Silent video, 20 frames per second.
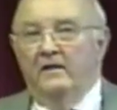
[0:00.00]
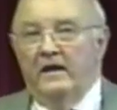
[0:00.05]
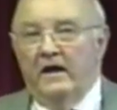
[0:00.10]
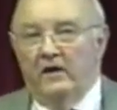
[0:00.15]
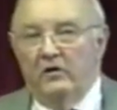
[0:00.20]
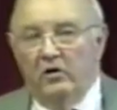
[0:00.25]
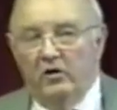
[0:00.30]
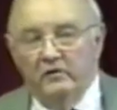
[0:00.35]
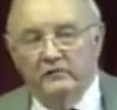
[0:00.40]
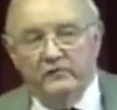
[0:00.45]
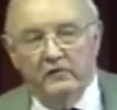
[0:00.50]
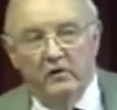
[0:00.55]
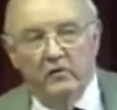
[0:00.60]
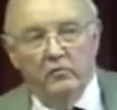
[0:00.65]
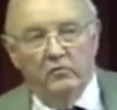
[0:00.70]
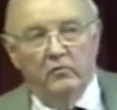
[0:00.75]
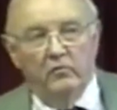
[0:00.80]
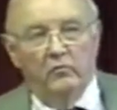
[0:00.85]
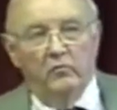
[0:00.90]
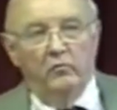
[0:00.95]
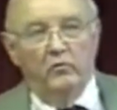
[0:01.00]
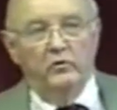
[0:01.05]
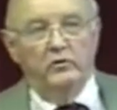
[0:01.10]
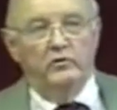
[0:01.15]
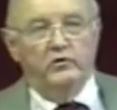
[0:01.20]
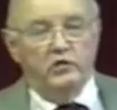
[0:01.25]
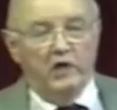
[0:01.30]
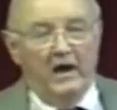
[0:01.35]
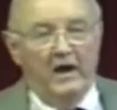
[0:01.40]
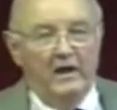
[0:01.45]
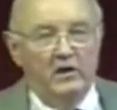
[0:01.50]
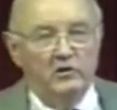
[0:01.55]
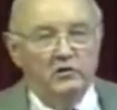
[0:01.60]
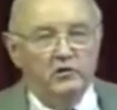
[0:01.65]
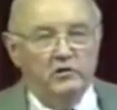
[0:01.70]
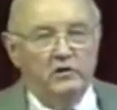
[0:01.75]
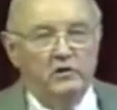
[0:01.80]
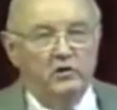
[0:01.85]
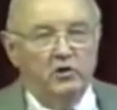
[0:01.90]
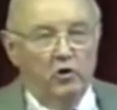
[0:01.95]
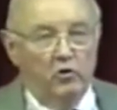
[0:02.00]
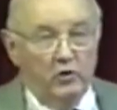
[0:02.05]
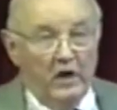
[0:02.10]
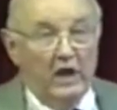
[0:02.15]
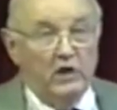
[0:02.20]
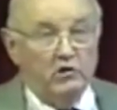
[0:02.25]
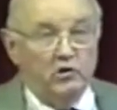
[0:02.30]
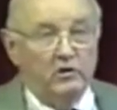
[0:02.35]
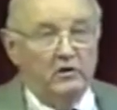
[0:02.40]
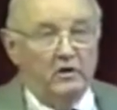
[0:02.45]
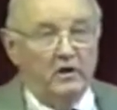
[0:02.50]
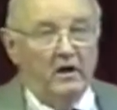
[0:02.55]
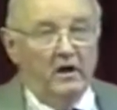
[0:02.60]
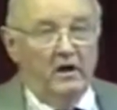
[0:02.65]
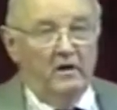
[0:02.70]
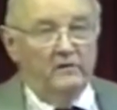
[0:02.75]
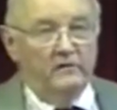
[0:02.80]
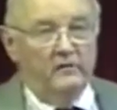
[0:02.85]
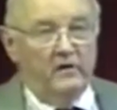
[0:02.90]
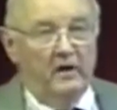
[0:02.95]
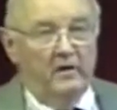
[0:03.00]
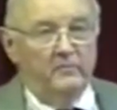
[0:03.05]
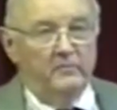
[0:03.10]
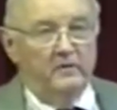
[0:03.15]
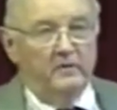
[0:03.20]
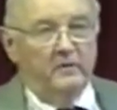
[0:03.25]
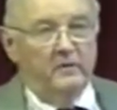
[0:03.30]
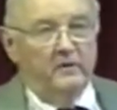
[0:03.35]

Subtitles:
That also would change the donation concept.